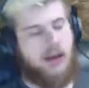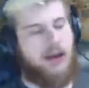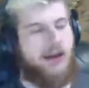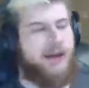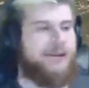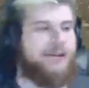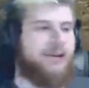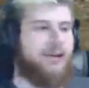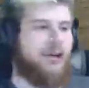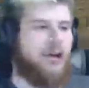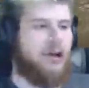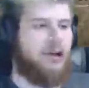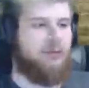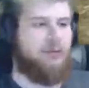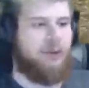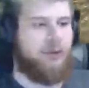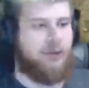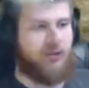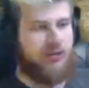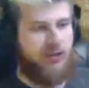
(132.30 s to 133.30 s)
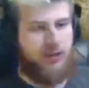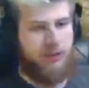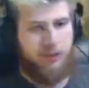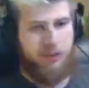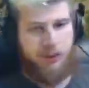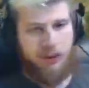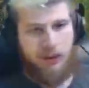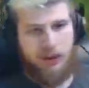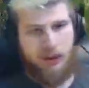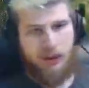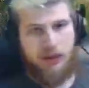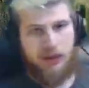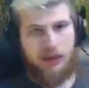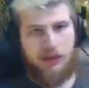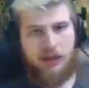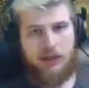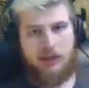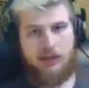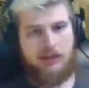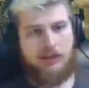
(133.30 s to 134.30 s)
little helpful tip
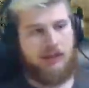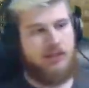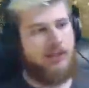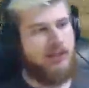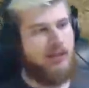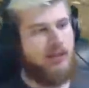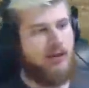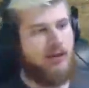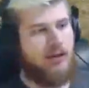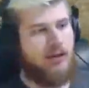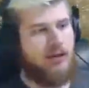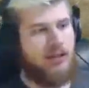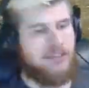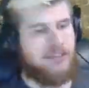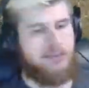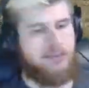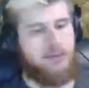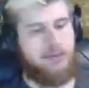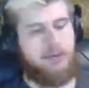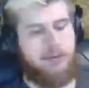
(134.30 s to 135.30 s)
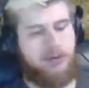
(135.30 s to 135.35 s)
is that some people